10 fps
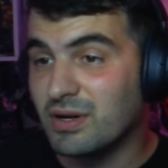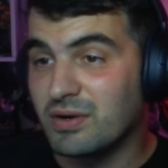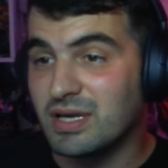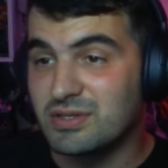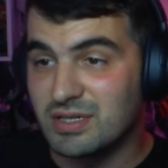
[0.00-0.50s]

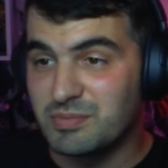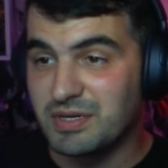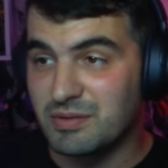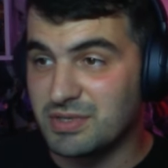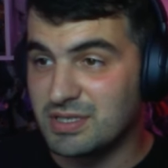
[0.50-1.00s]
Okay, so this
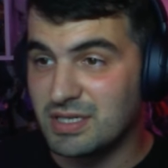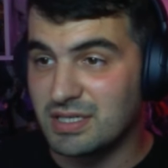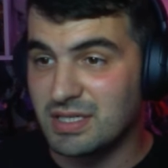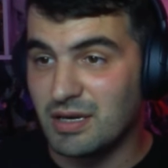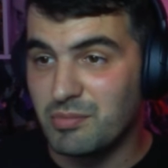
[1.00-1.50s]
becomes a
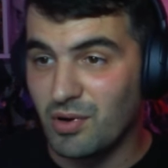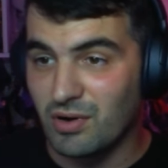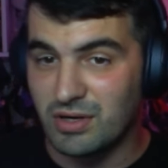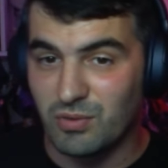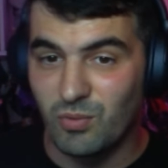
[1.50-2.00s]
6k
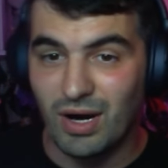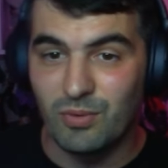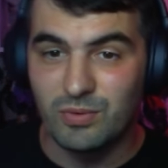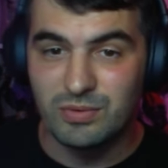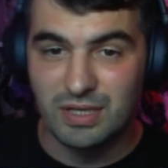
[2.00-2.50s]
blocker.
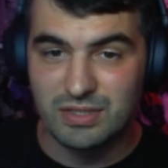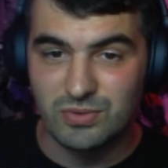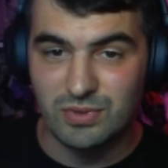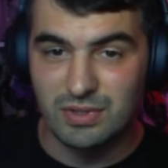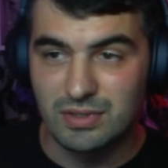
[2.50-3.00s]
Wow, that's
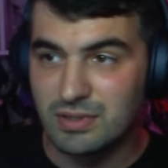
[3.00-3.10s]
cool.